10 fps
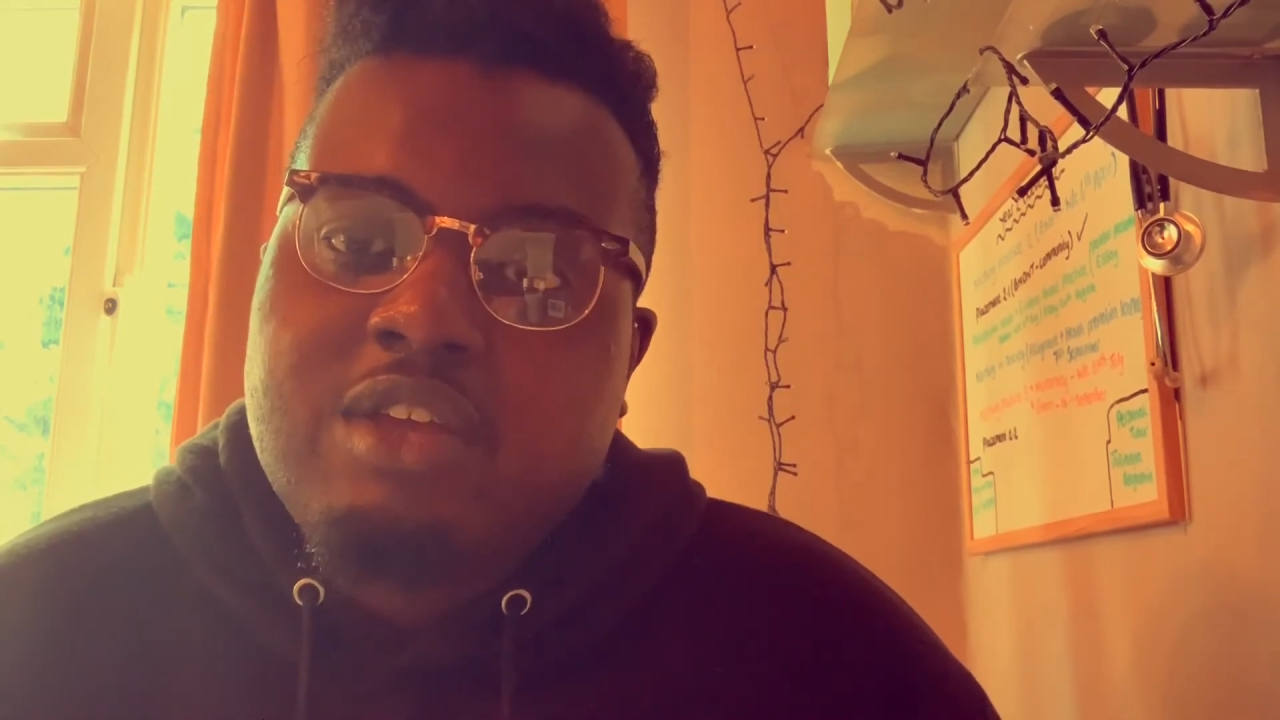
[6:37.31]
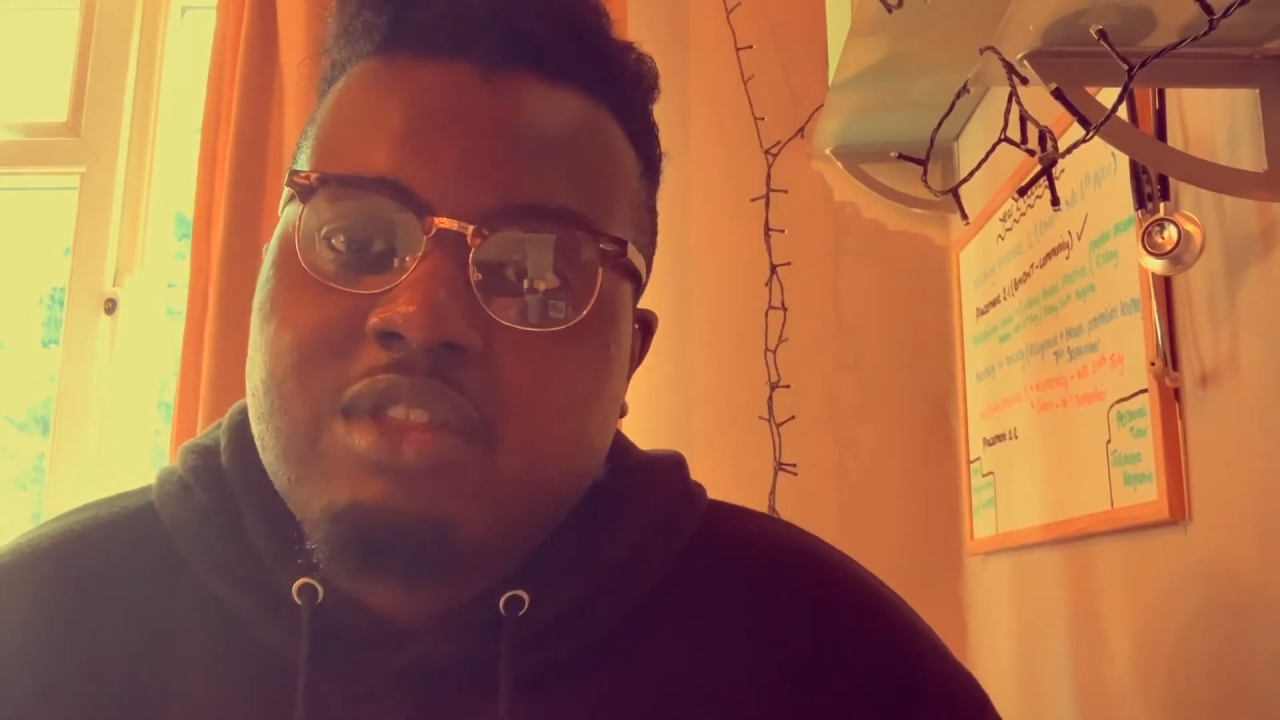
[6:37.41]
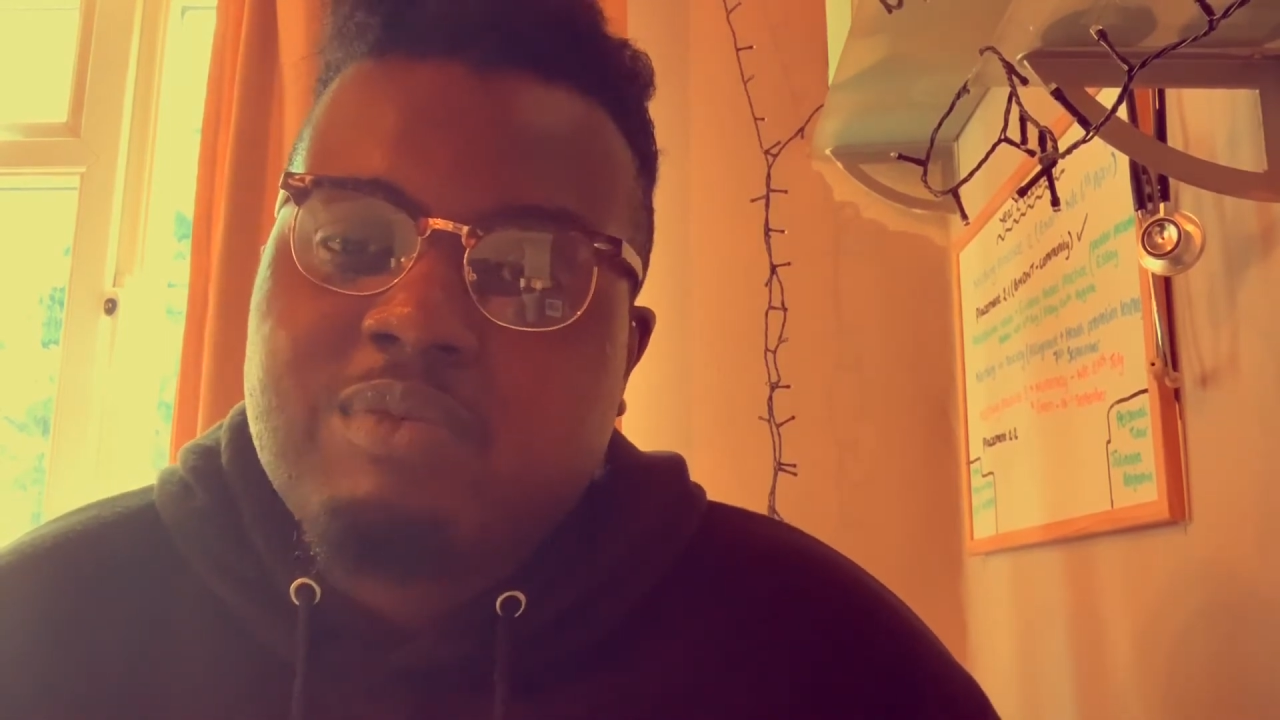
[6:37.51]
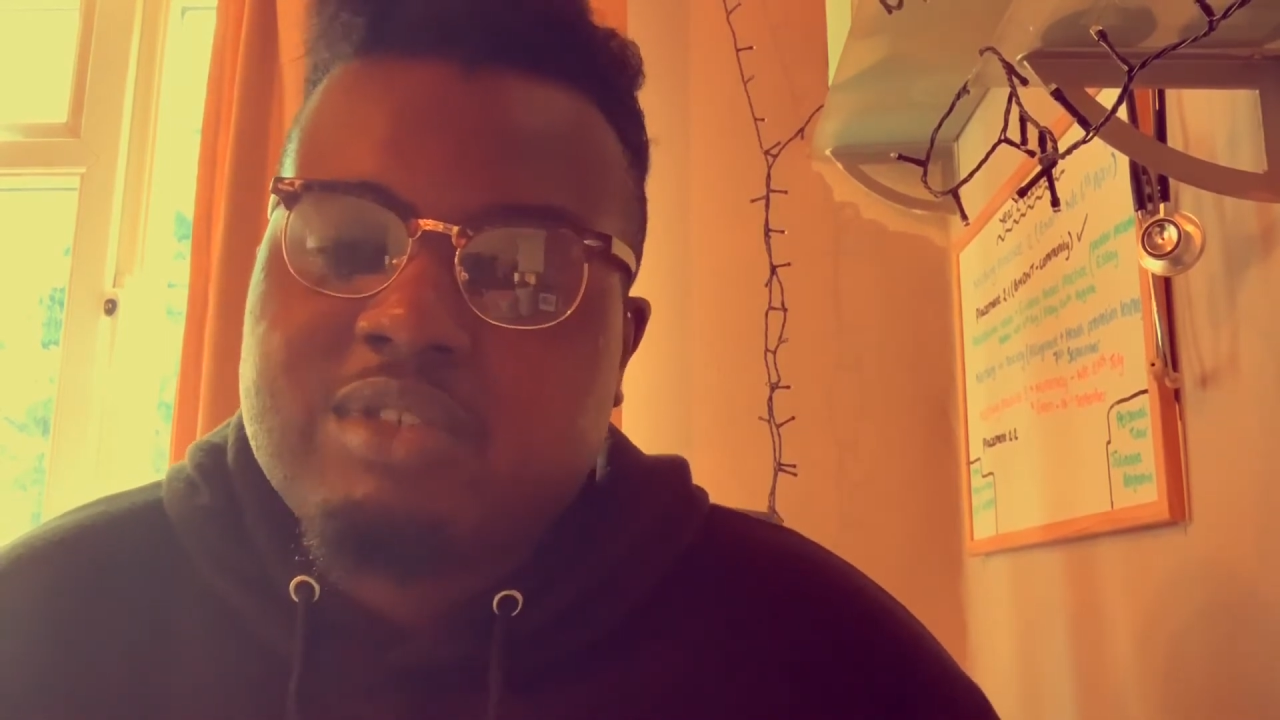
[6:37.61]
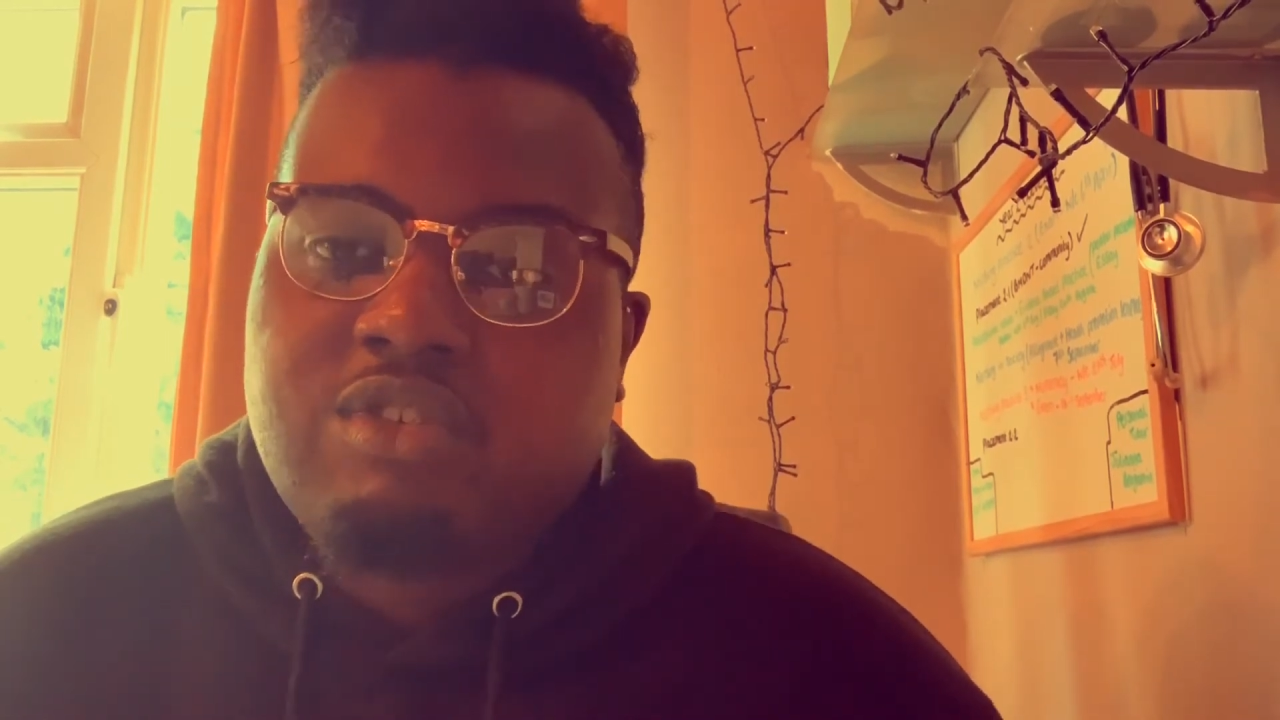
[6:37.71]
there
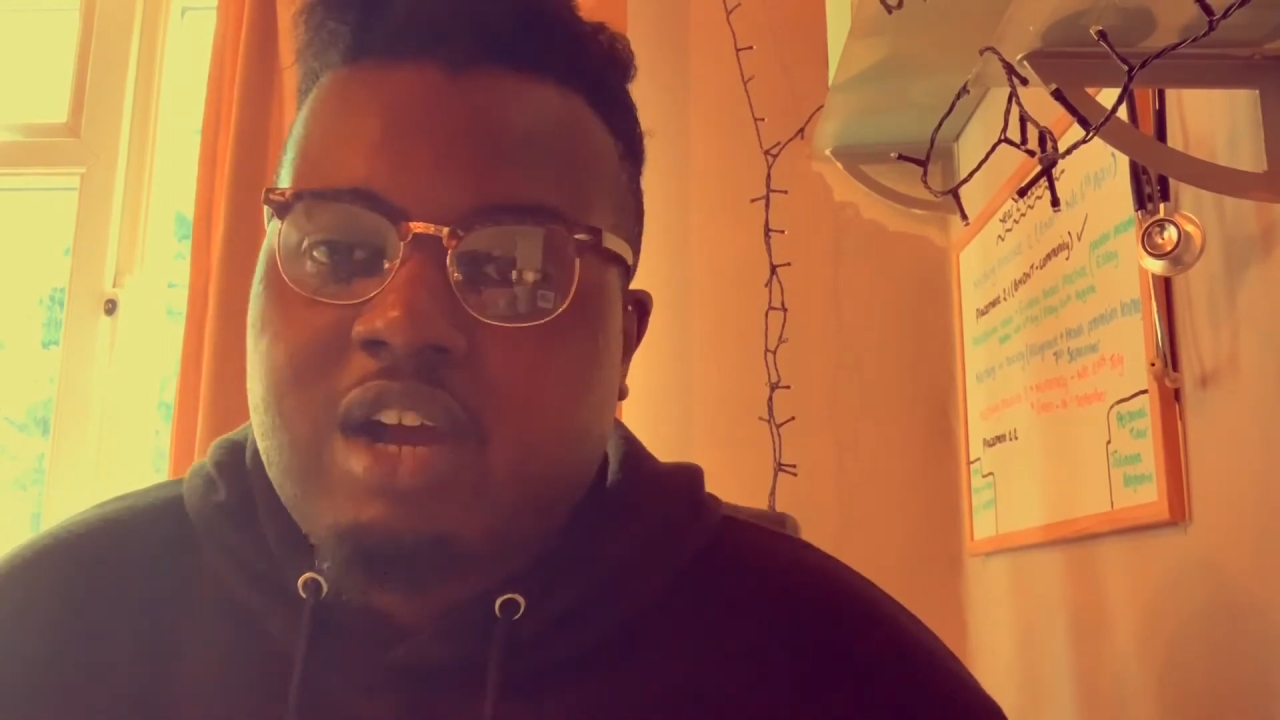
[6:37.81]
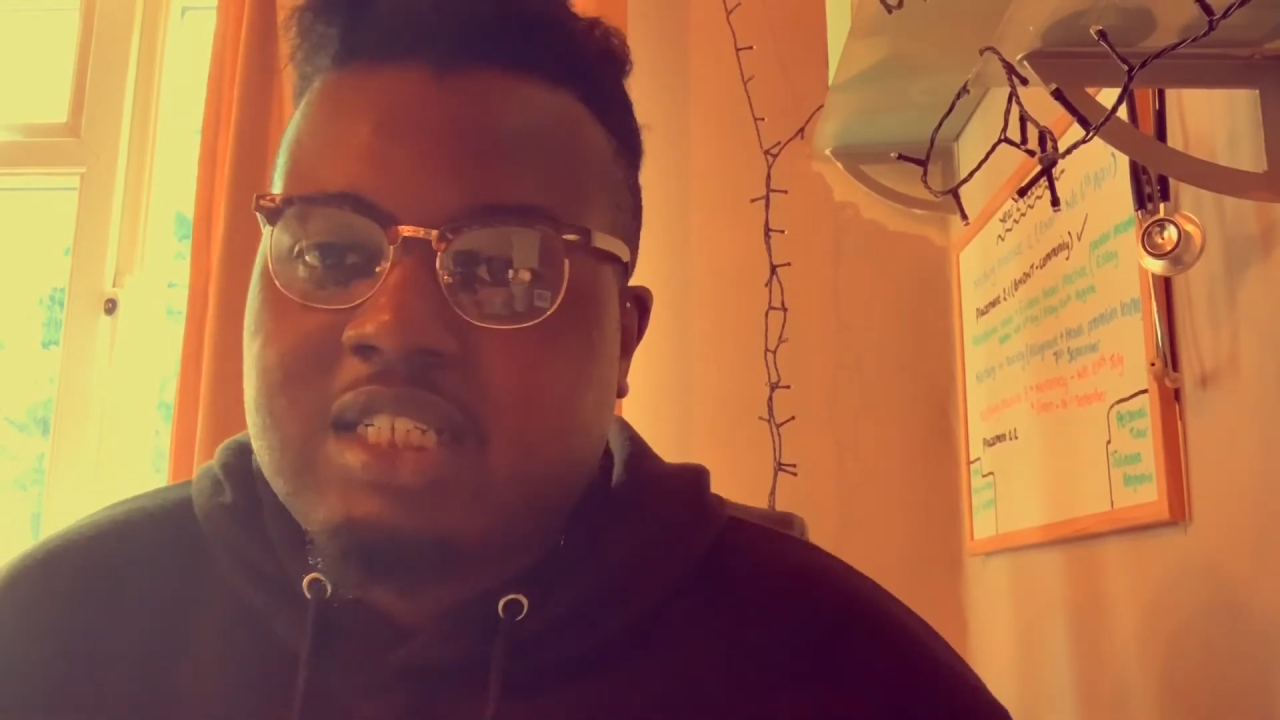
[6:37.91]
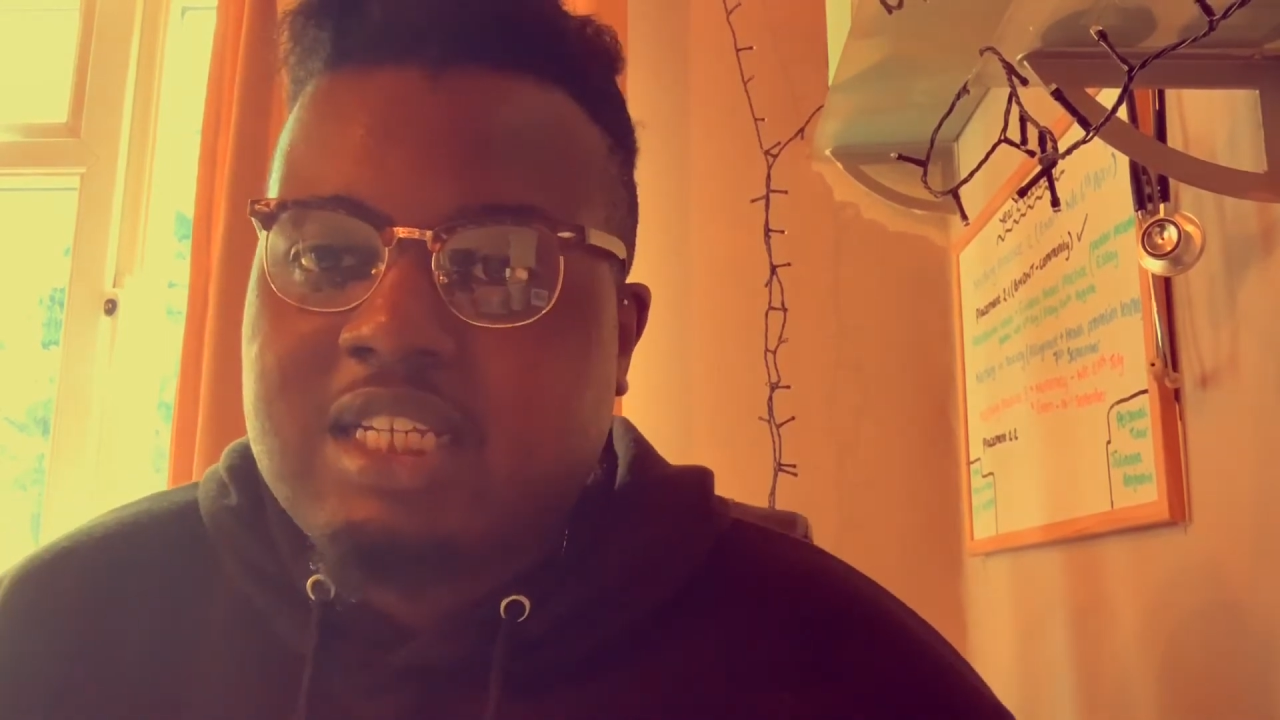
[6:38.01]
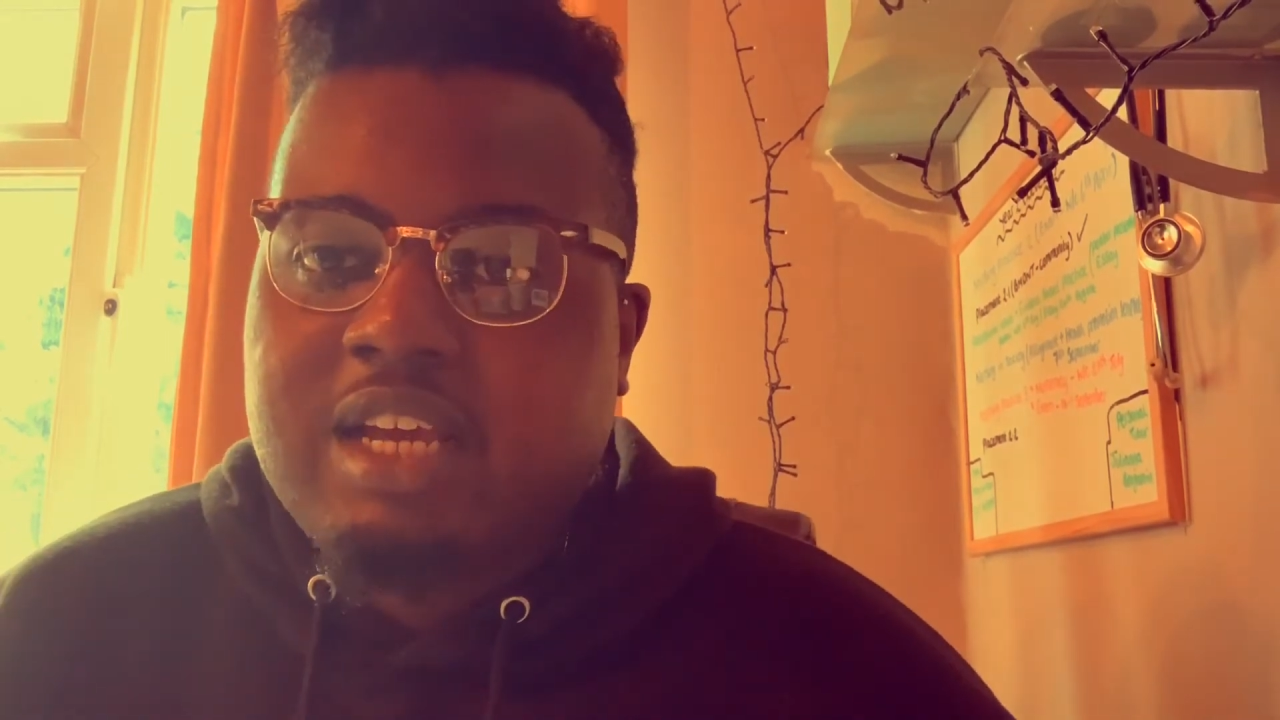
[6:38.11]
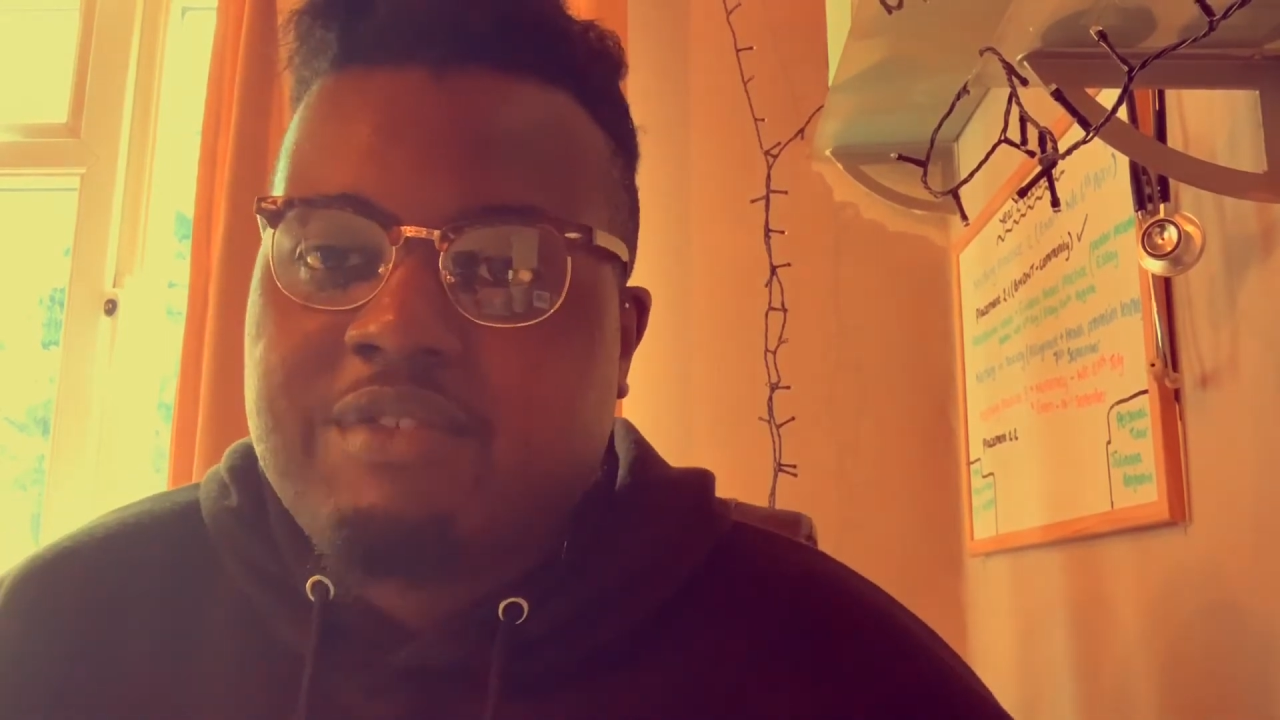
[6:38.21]
was
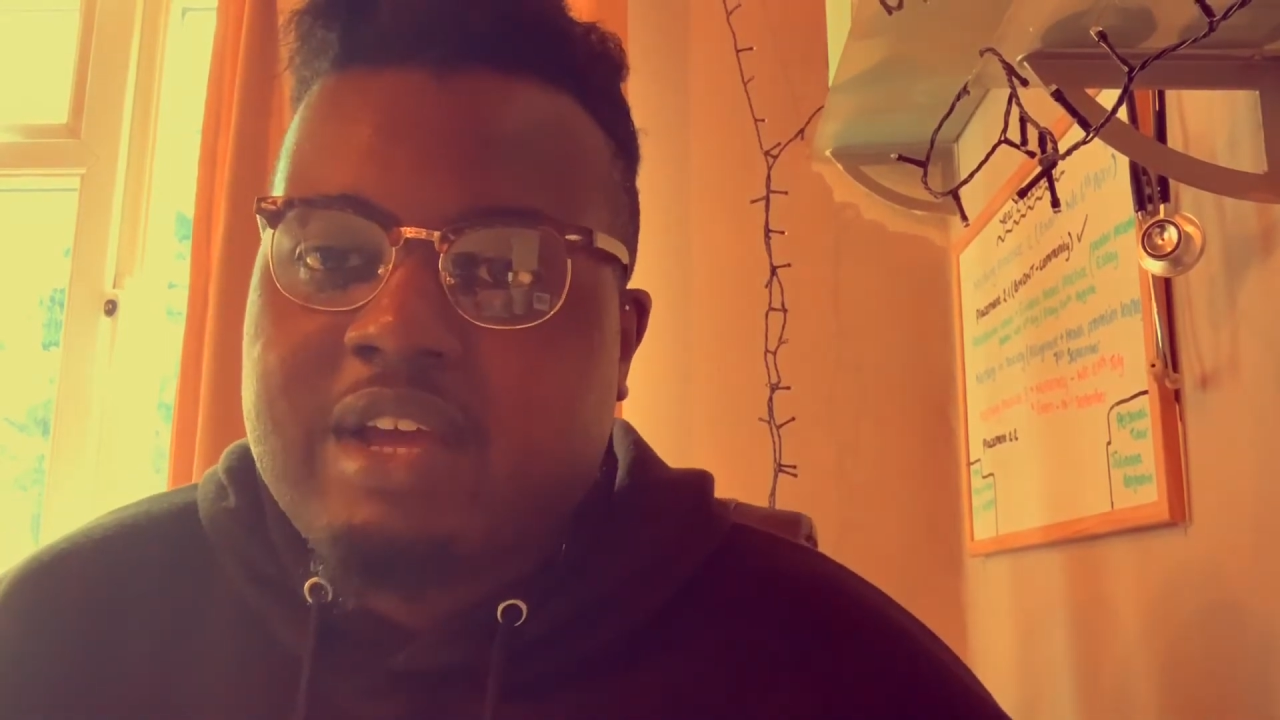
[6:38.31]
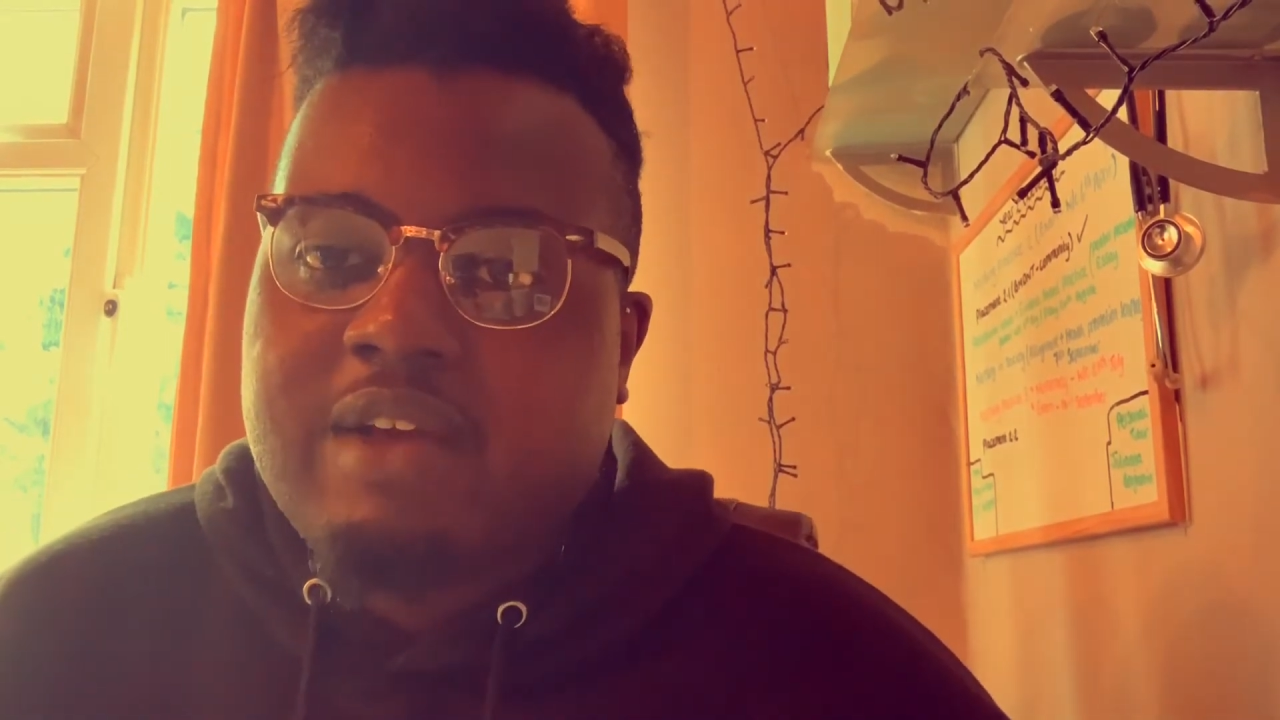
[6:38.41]
criteria